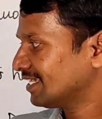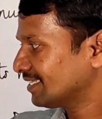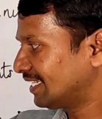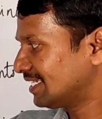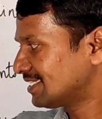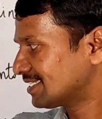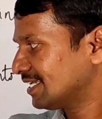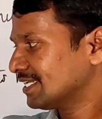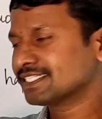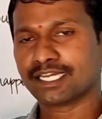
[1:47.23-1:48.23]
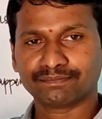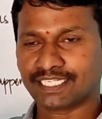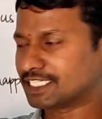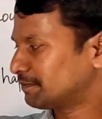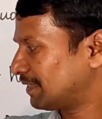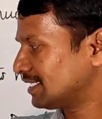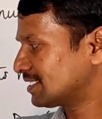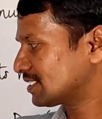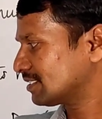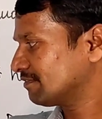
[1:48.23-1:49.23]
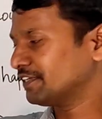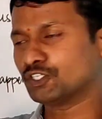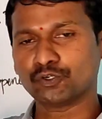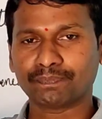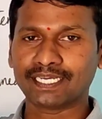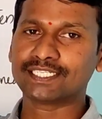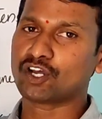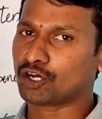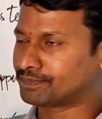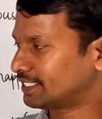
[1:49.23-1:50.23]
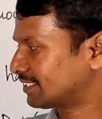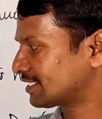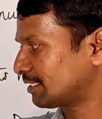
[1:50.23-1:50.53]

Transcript: That is, subject plus V2 plus object.